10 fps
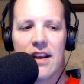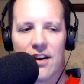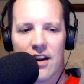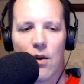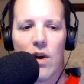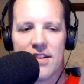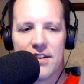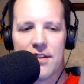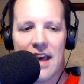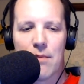You're going to want to
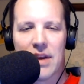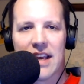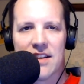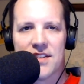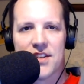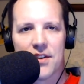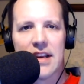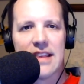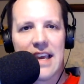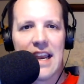do that because
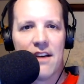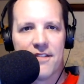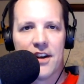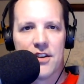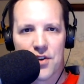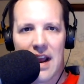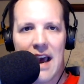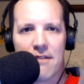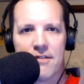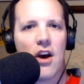during the NFL
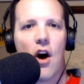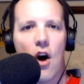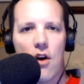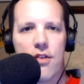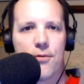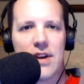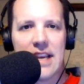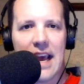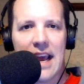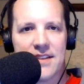draft, all 3
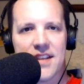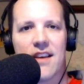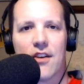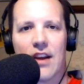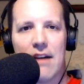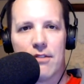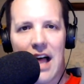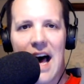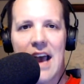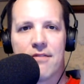days, they're going to have
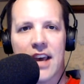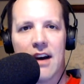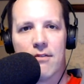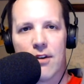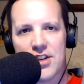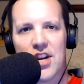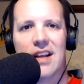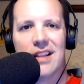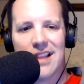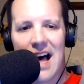live coverage,
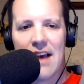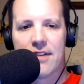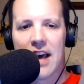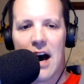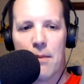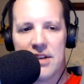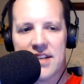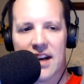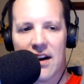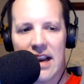live
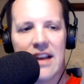commentary.